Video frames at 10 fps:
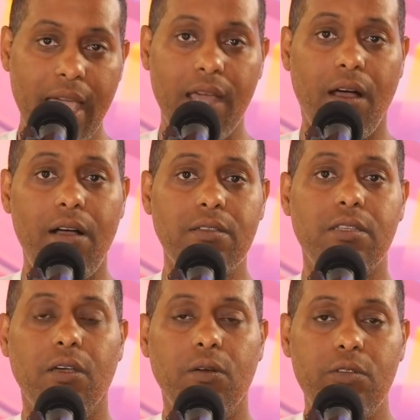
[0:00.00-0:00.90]
And
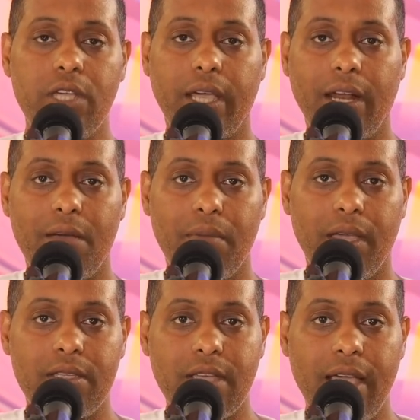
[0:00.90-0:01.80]
also, check out our
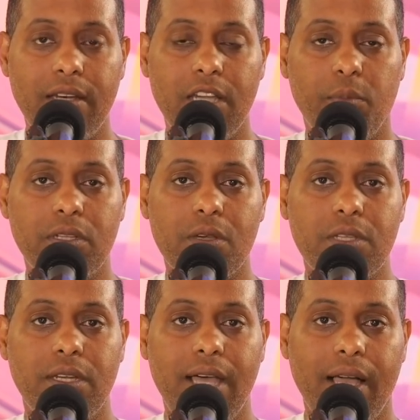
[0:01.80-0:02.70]
main site, double
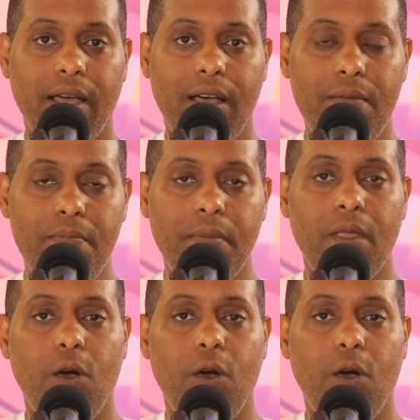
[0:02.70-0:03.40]
toasted dot com.